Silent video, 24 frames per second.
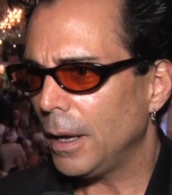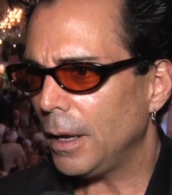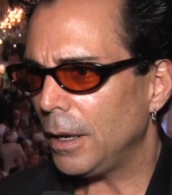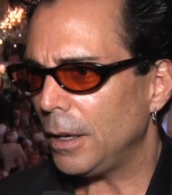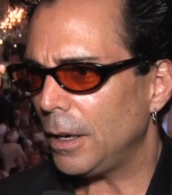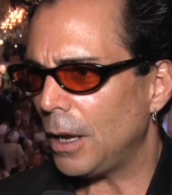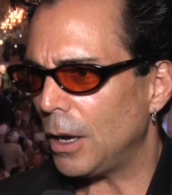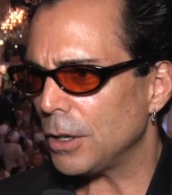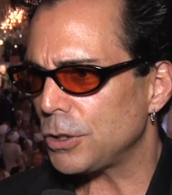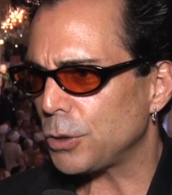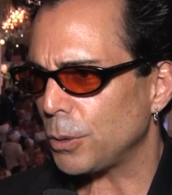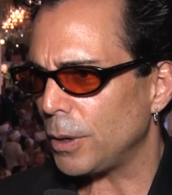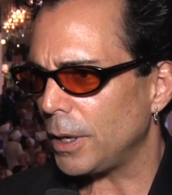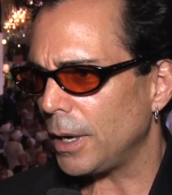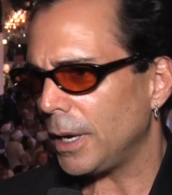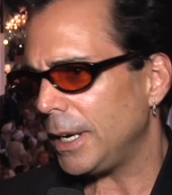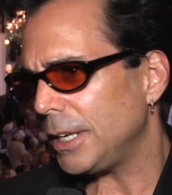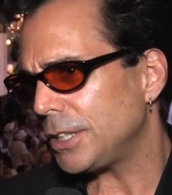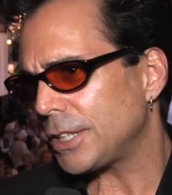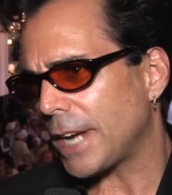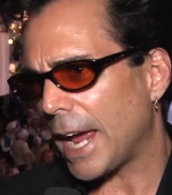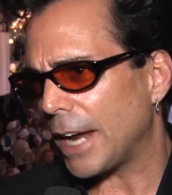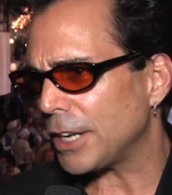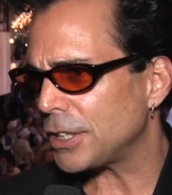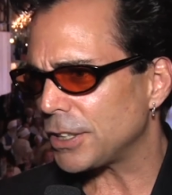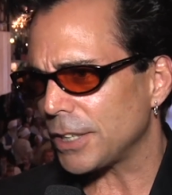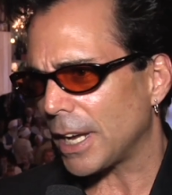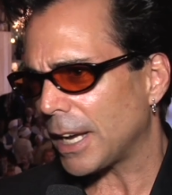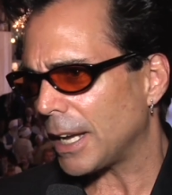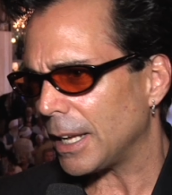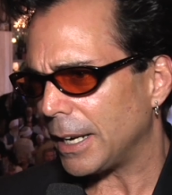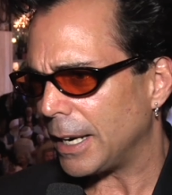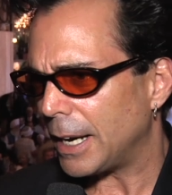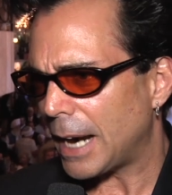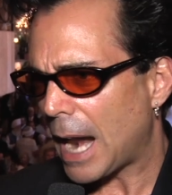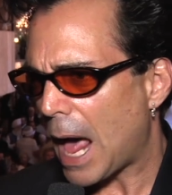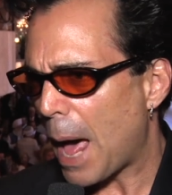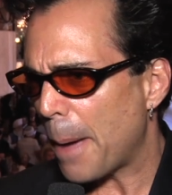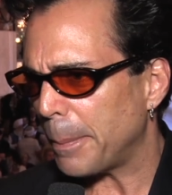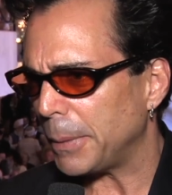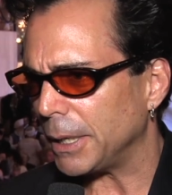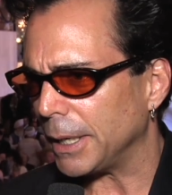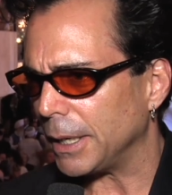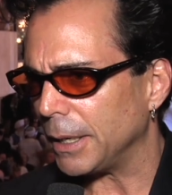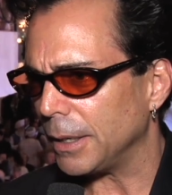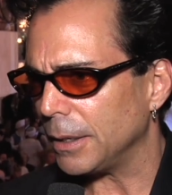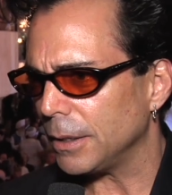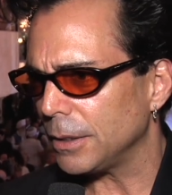You know, so each case is like an
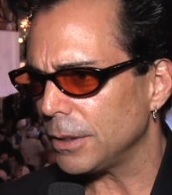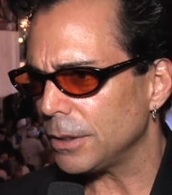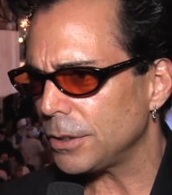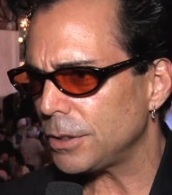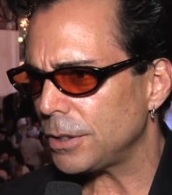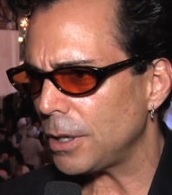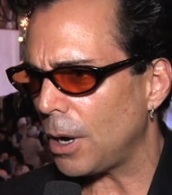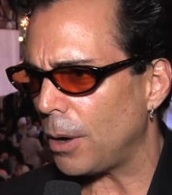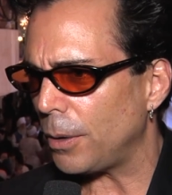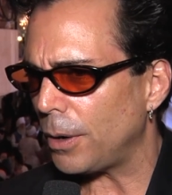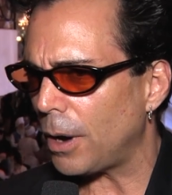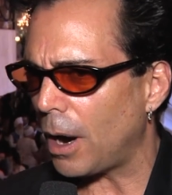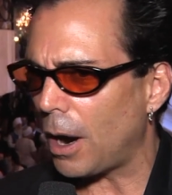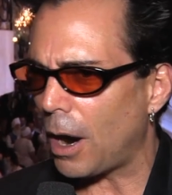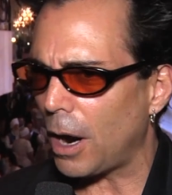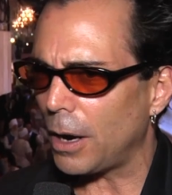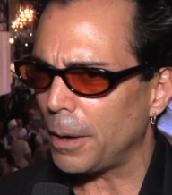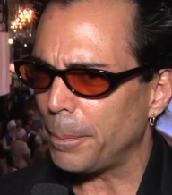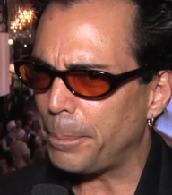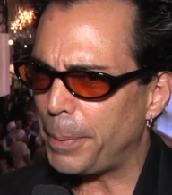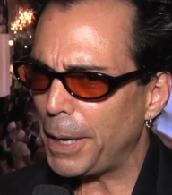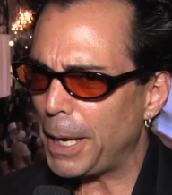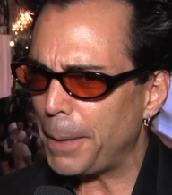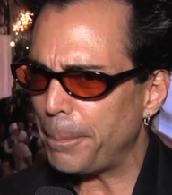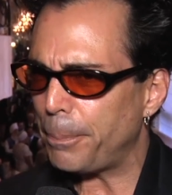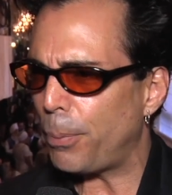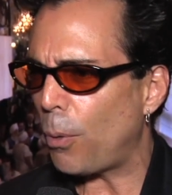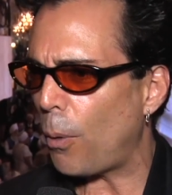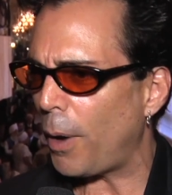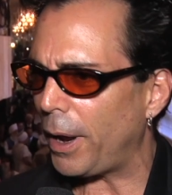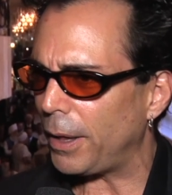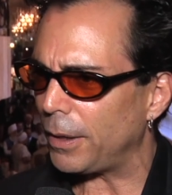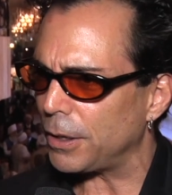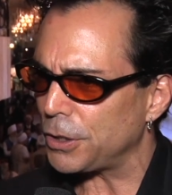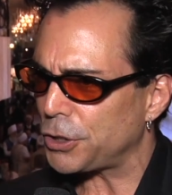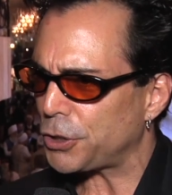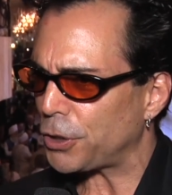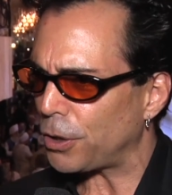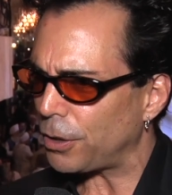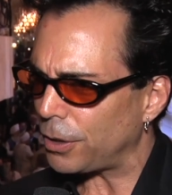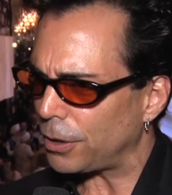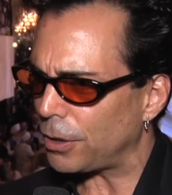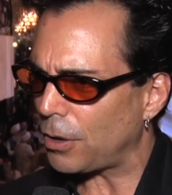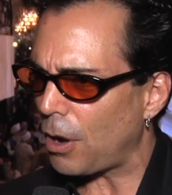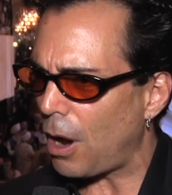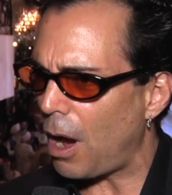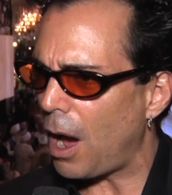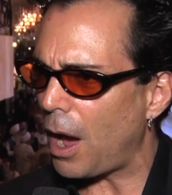anomaly. So it's hard to pinpoint a
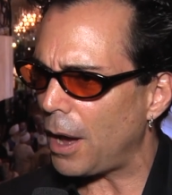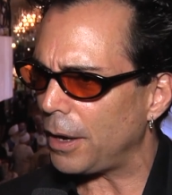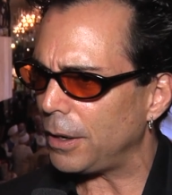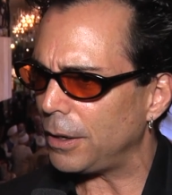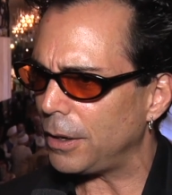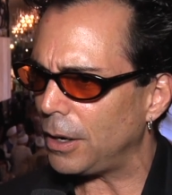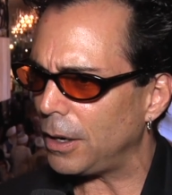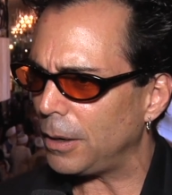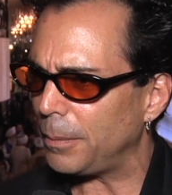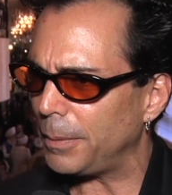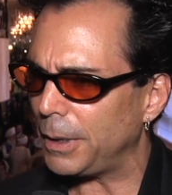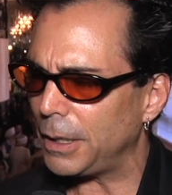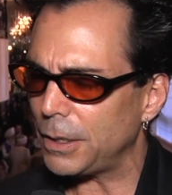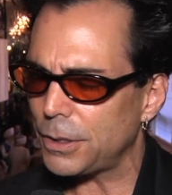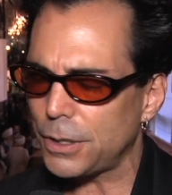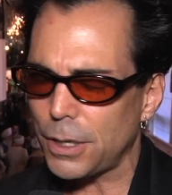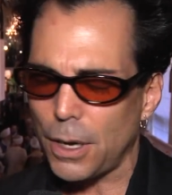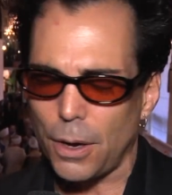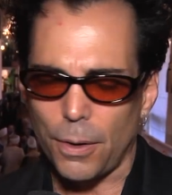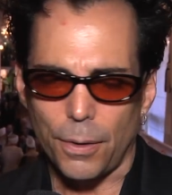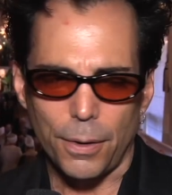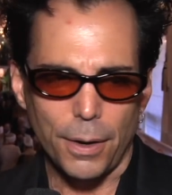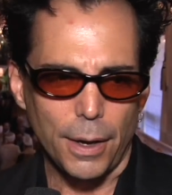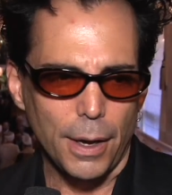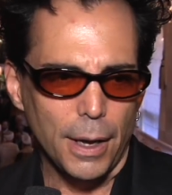certain cause, you know what I mean? So,